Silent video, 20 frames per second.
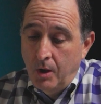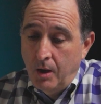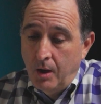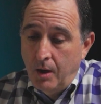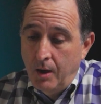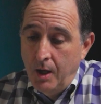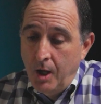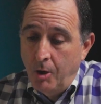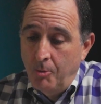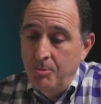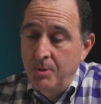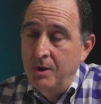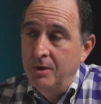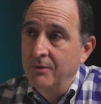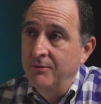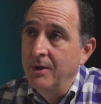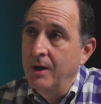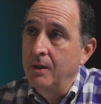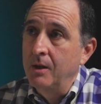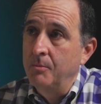helped me
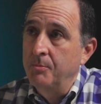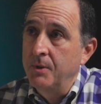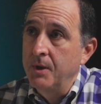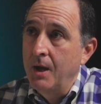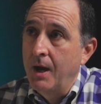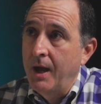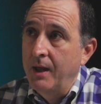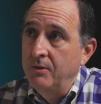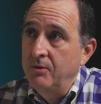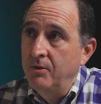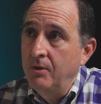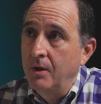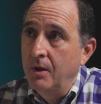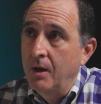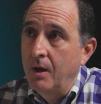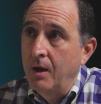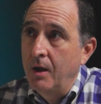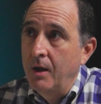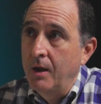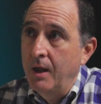develop the
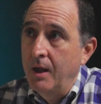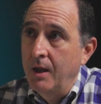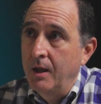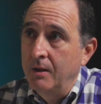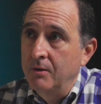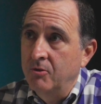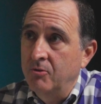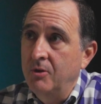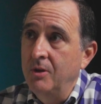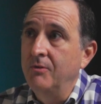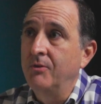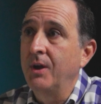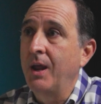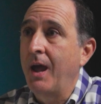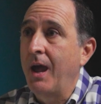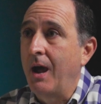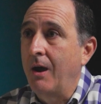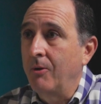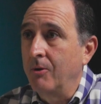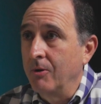idea, and Stephen
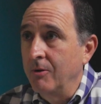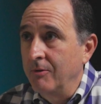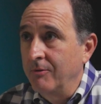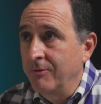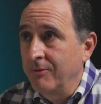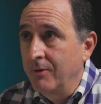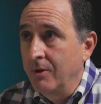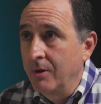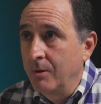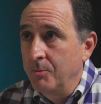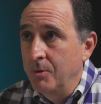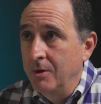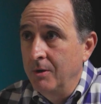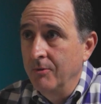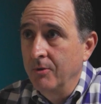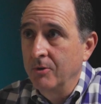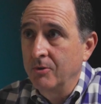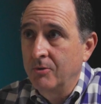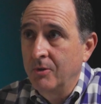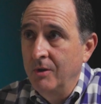Howard from
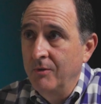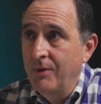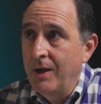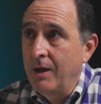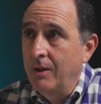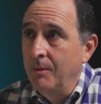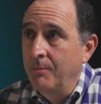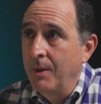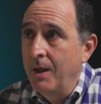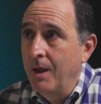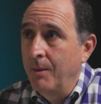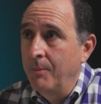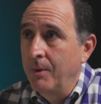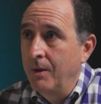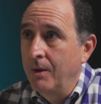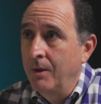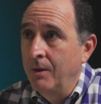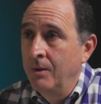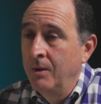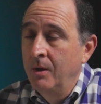University of
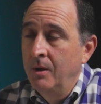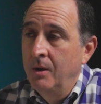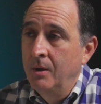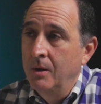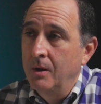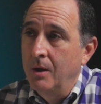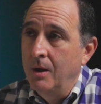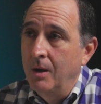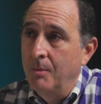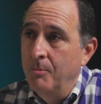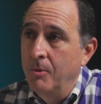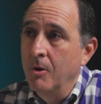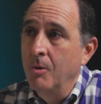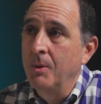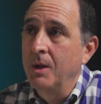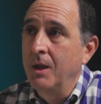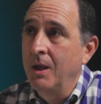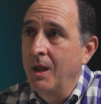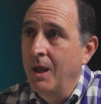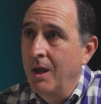Alabama,
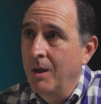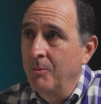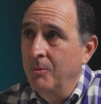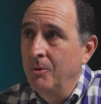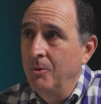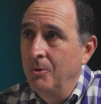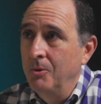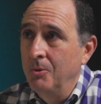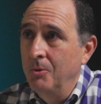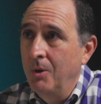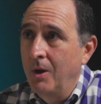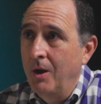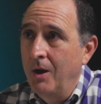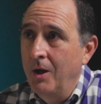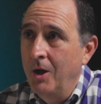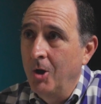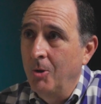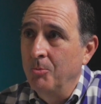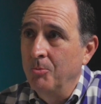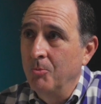Birmingham, who
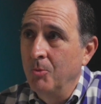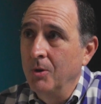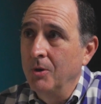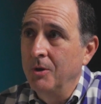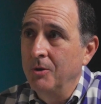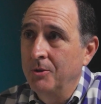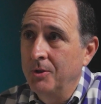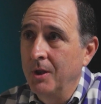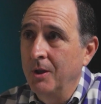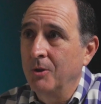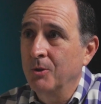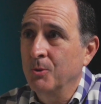helped really think